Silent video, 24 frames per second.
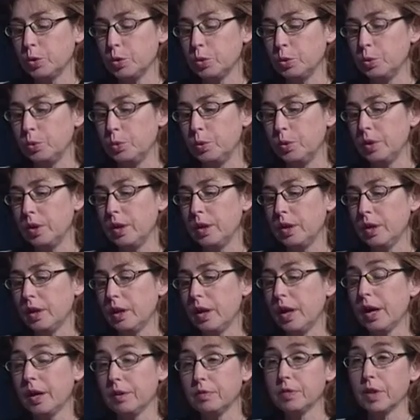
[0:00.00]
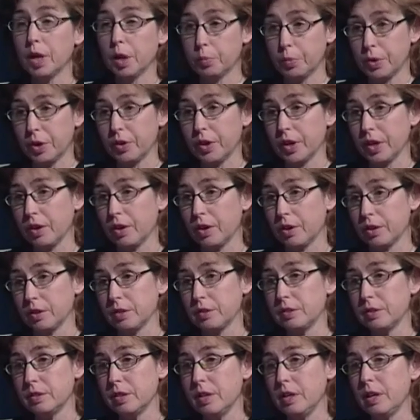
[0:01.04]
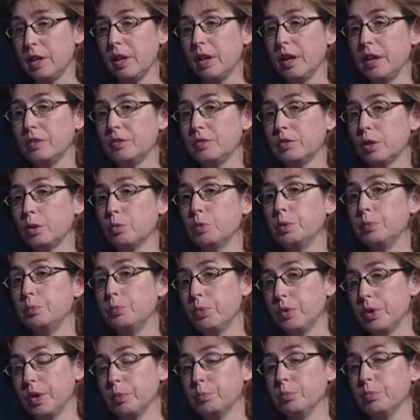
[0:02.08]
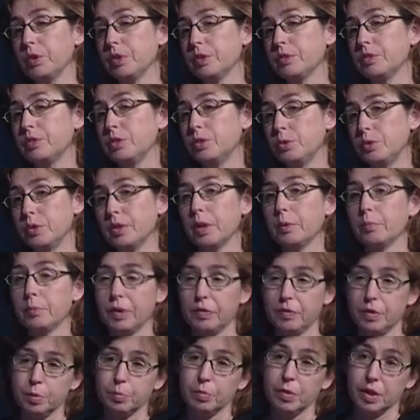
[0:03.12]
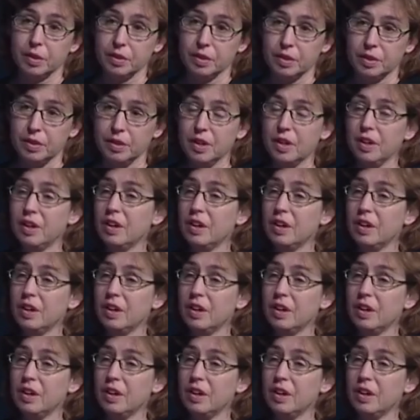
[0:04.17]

who have library cards, and so we bring books to them every month.